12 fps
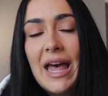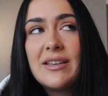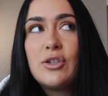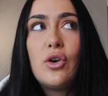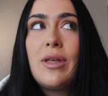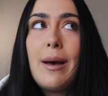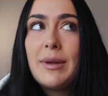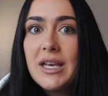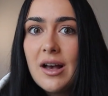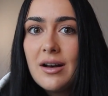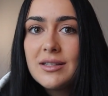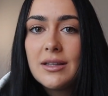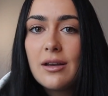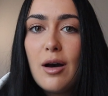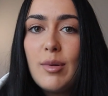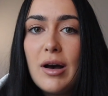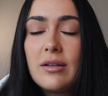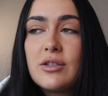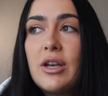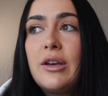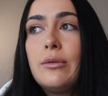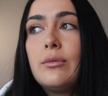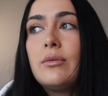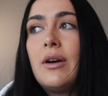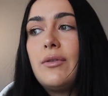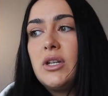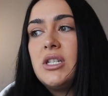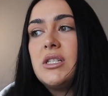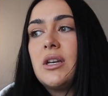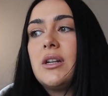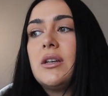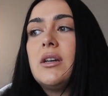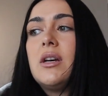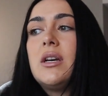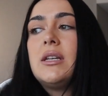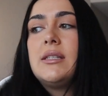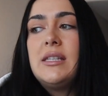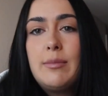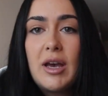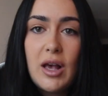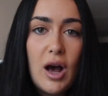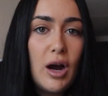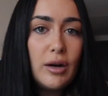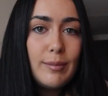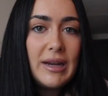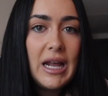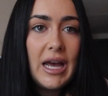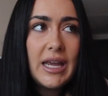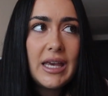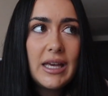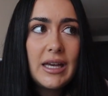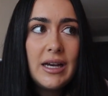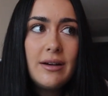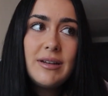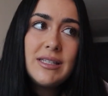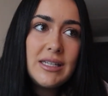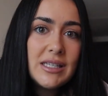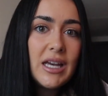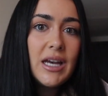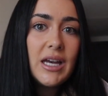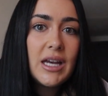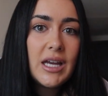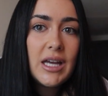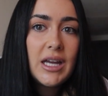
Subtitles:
And there's not that many cars in the car park, so I feel like she's gonna see my car and be like, oh, Izzy's here.